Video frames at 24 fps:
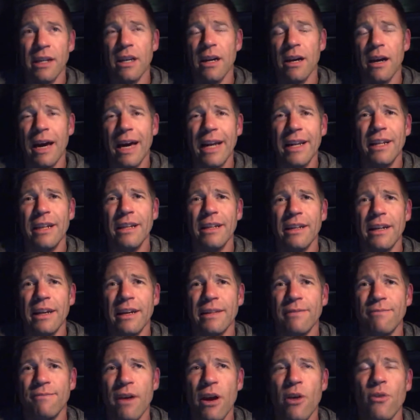I had a
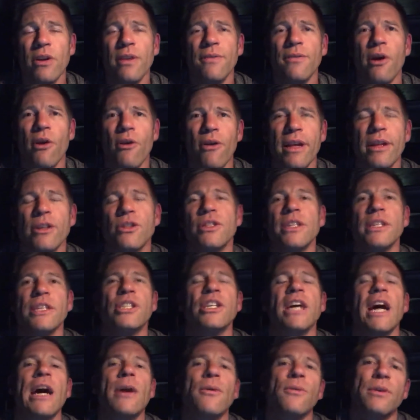very, very interesting
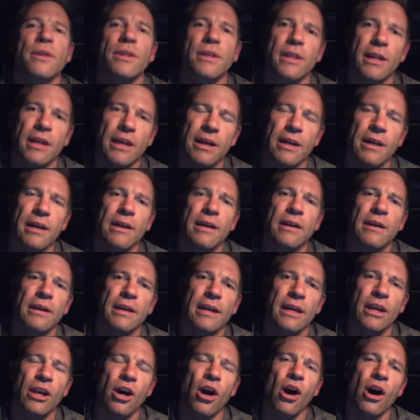chat with
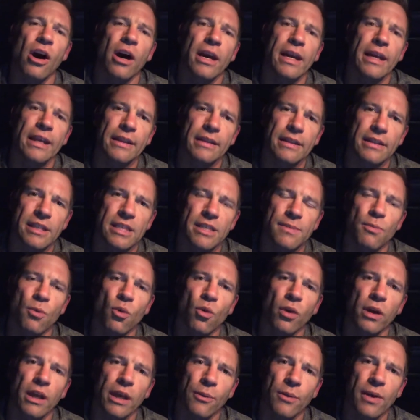a guy this
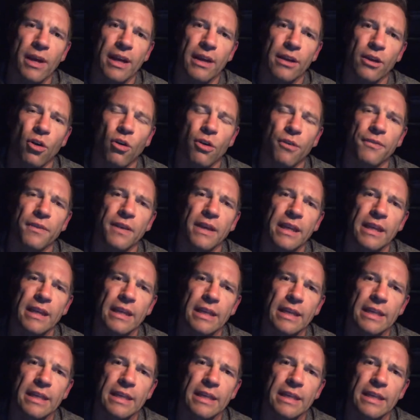morning. We had coffee.